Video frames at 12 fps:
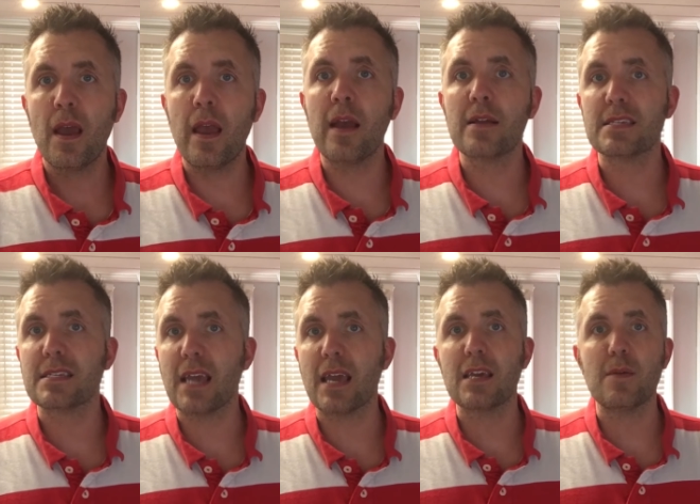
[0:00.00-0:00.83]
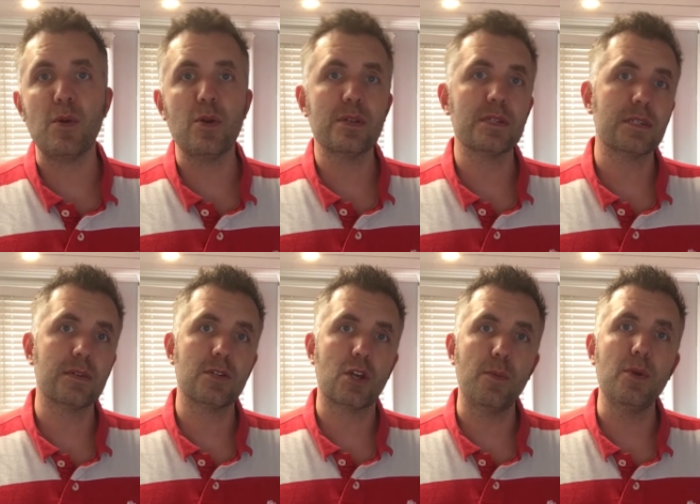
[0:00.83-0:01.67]
and to take communion,
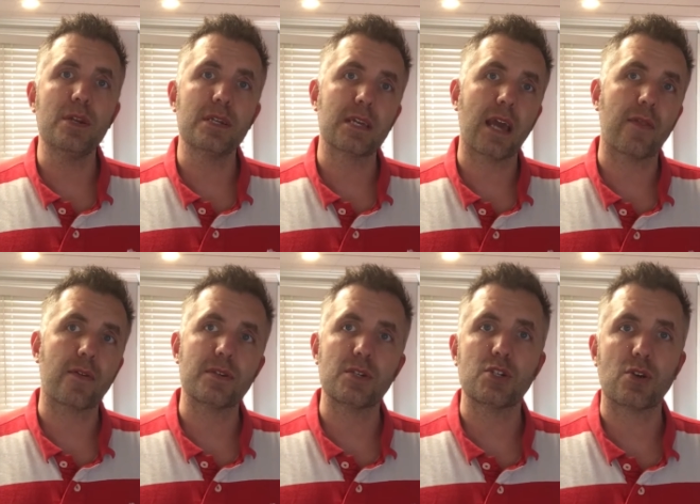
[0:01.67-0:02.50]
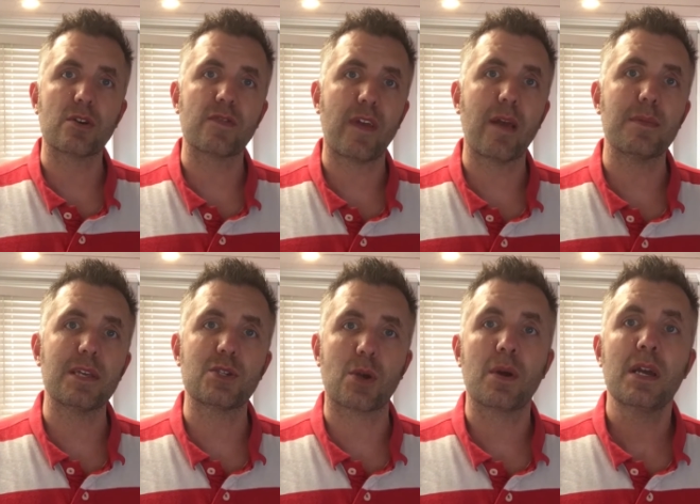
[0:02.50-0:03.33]
communion together as a church family.
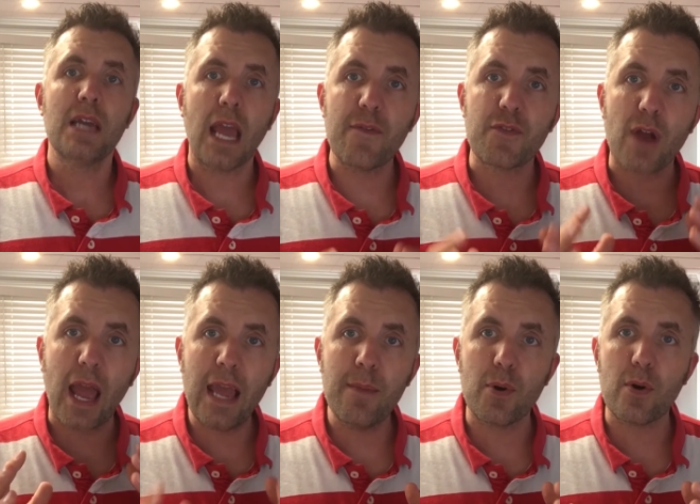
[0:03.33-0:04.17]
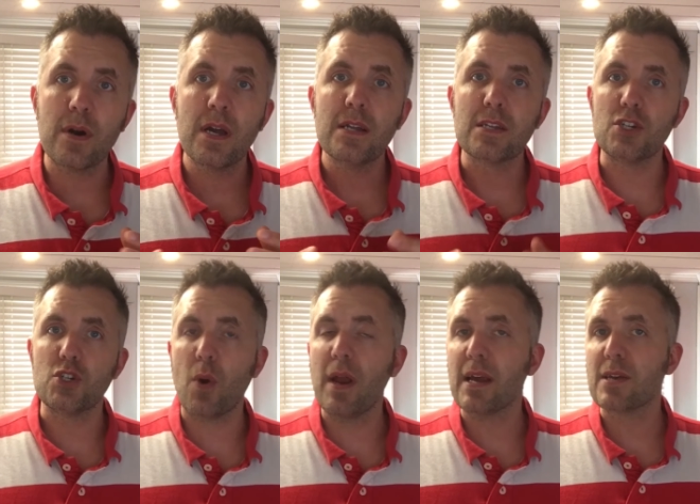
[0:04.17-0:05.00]
So if you're able to
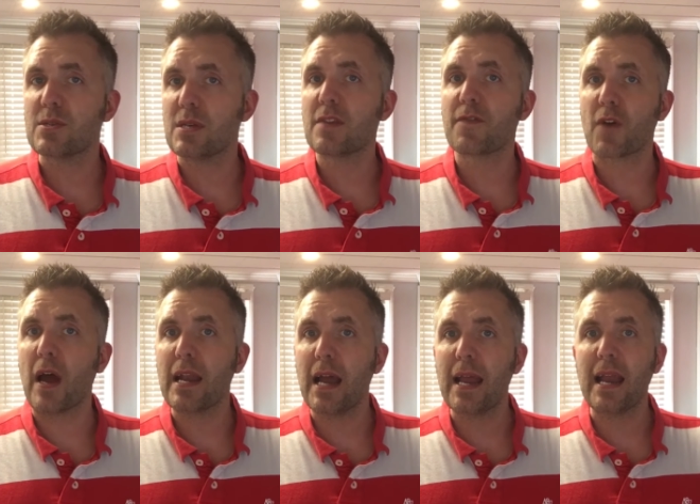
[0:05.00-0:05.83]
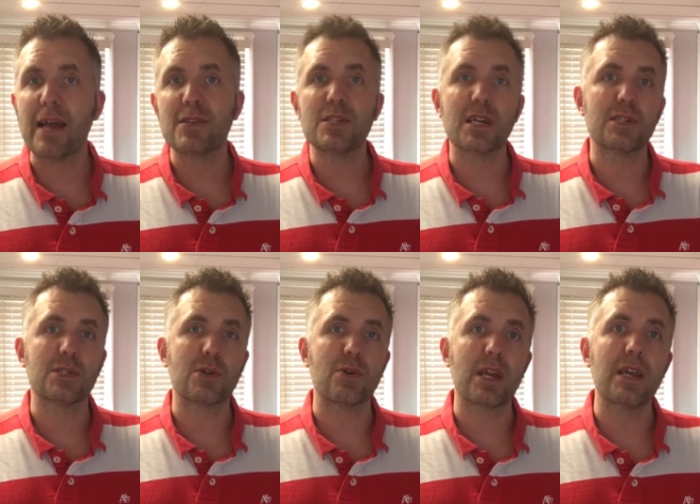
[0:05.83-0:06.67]
join us this Friday night at
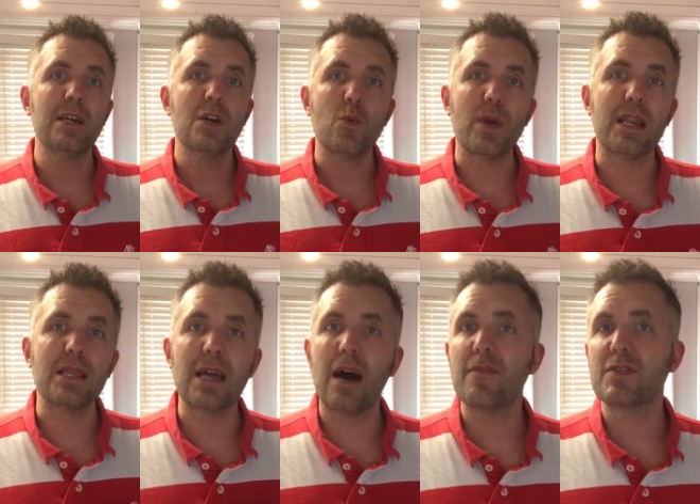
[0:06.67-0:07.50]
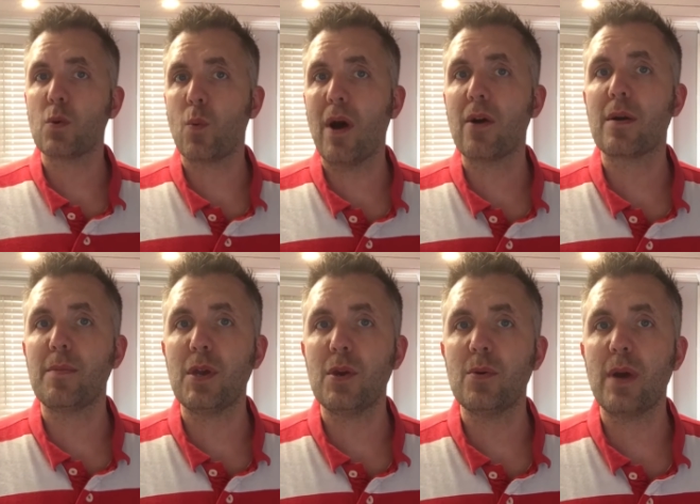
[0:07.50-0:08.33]
6.30, we'd love to
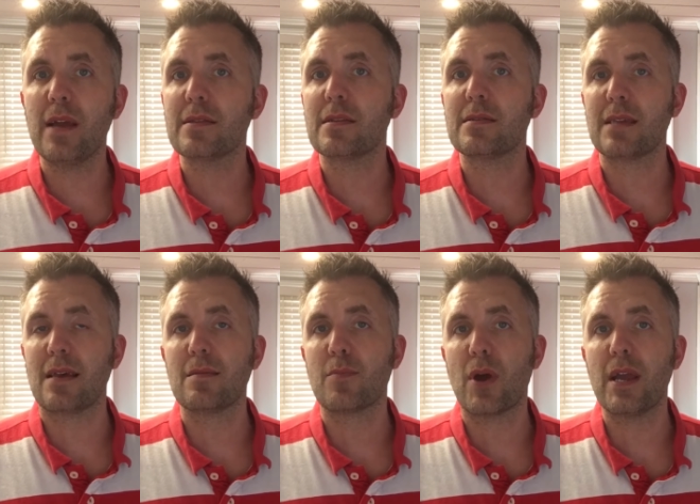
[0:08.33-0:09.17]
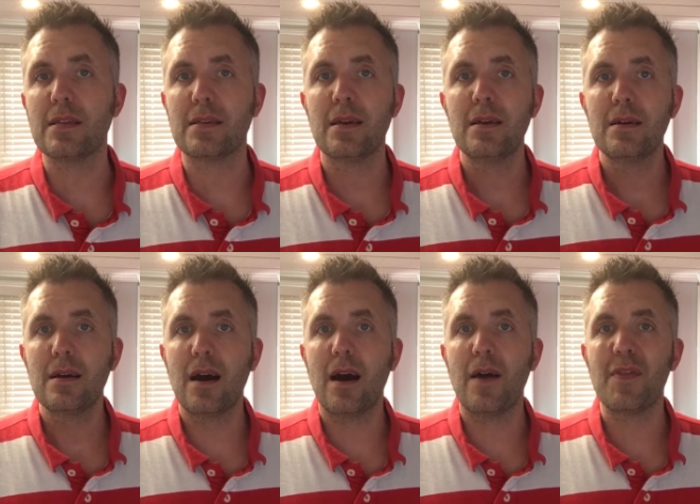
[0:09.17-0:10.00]
welcome you and to celebrate
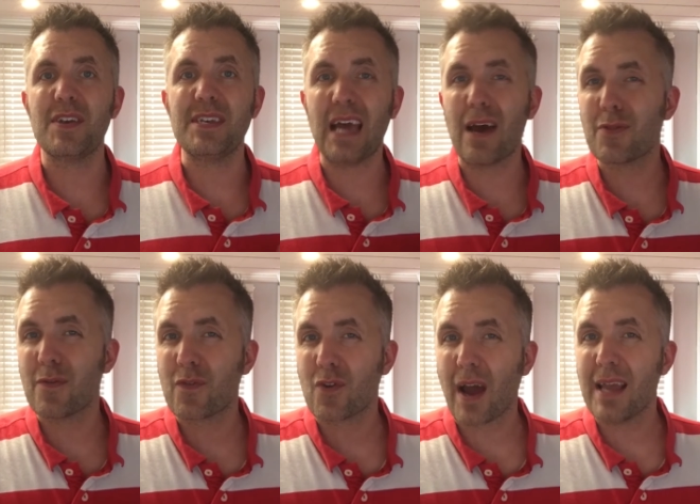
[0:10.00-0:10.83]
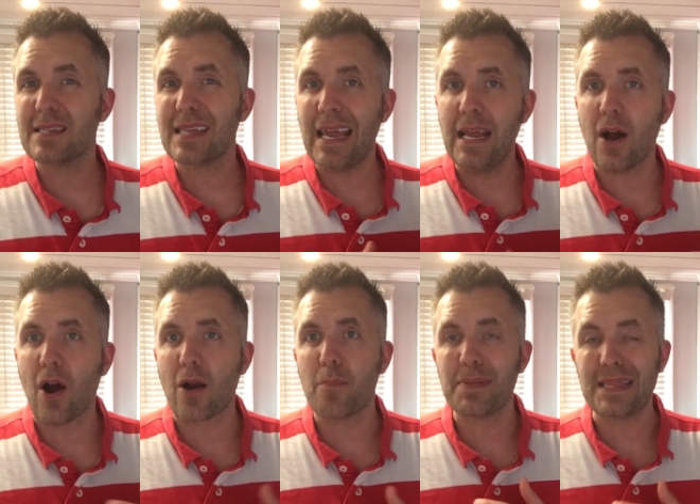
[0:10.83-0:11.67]
uh, the death of Christ in
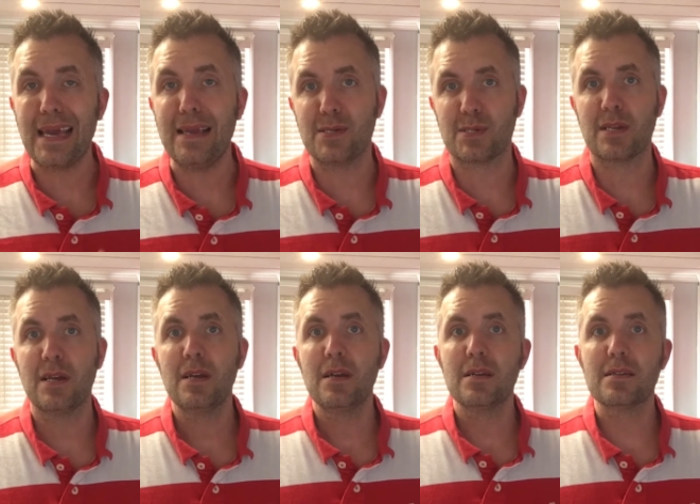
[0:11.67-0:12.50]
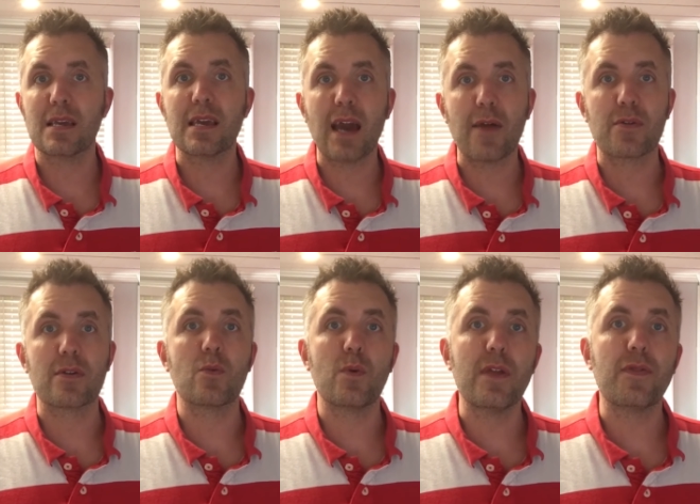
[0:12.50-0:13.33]
our place together
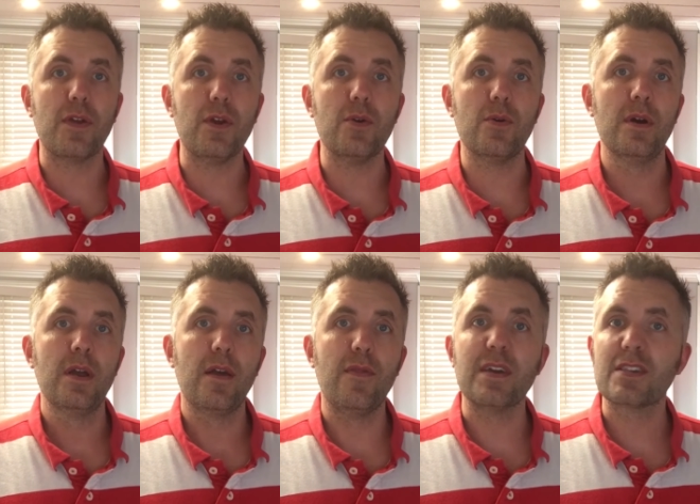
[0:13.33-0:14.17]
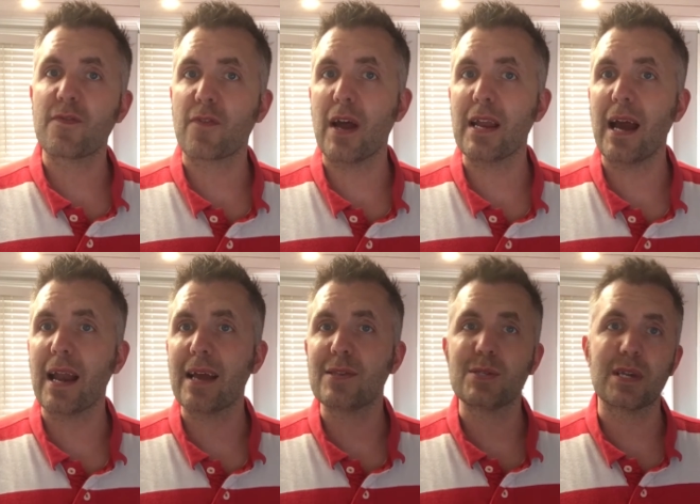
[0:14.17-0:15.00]
with you this Friday
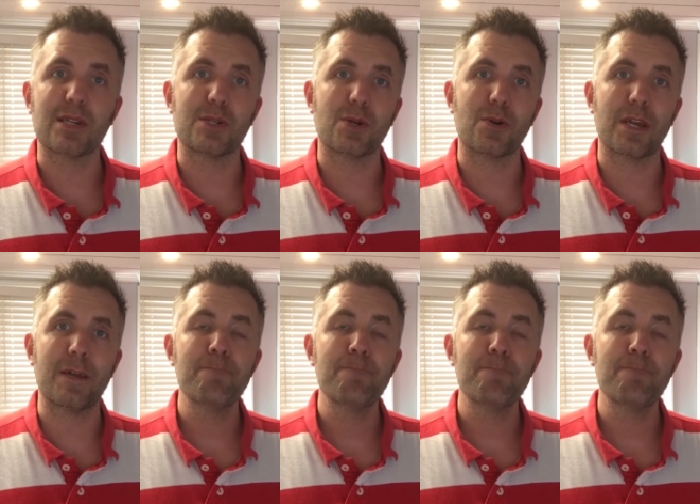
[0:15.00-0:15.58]
night at 6.30.